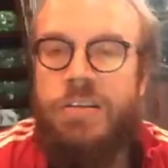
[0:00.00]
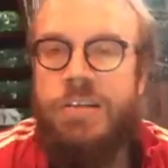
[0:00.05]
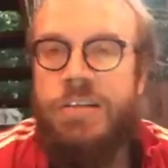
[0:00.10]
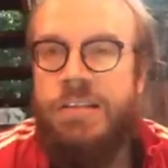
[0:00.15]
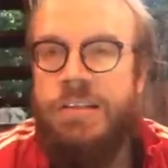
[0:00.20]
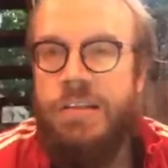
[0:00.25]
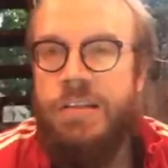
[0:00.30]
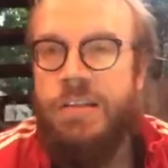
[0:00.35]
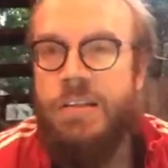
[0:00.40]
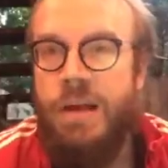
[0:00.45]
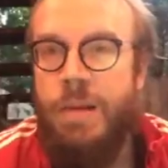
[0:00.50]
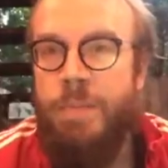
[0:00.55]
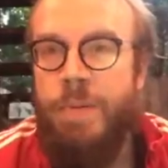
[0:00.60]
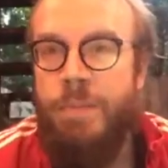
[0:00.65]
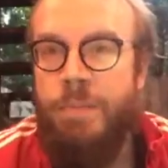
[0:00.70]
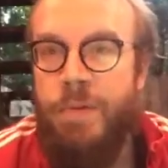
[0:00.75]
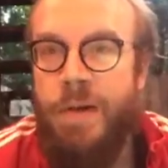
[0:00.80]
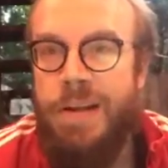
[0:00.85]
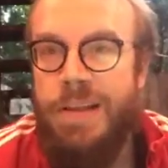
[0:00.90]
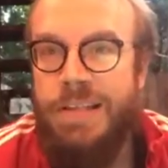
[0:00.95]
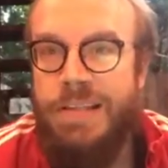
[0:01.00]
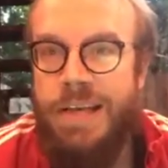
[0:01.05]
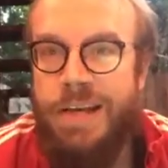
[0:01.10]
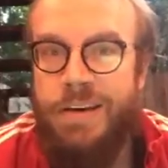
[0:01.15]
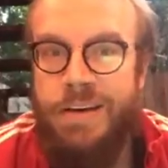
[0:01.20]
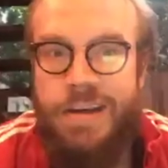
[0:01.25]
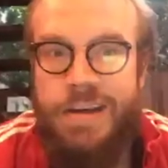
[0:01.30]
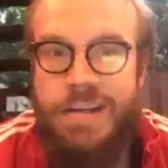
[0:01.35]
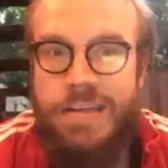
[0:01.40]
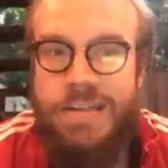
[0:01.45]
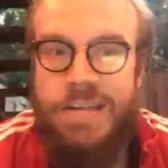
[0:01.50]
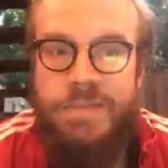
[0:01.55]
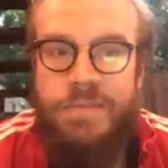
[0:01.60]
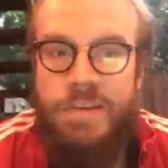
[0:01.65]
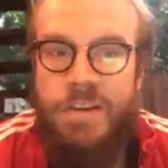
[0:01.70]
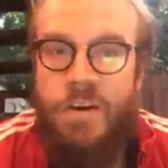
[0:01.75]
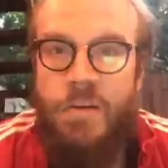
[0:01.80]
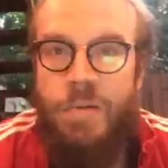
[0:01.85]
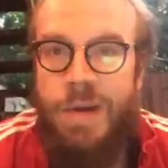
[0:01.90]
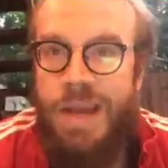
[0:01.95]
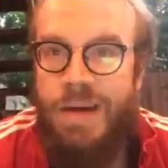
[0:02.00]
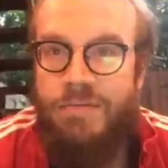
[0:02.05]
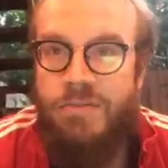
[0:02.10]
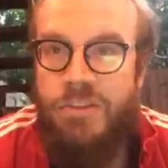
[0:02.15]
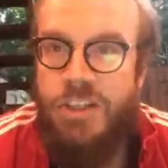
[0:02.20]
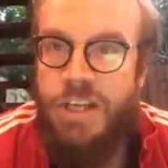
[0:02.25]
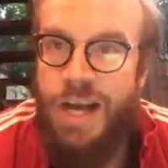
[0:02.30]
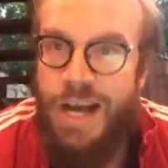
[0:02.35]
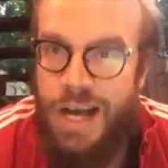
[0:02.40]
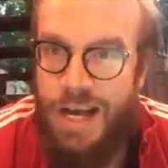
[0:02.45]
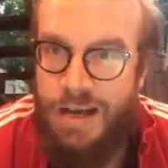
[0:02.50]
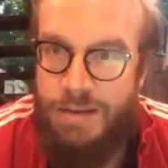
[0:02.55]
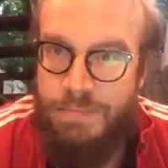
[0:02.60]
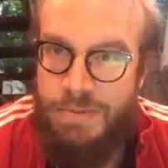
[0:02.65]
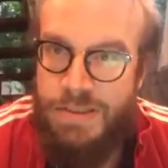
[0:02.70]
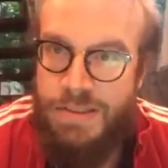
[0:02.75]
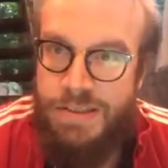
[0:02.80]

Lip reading: into lumpen proletarians even though we have jobs.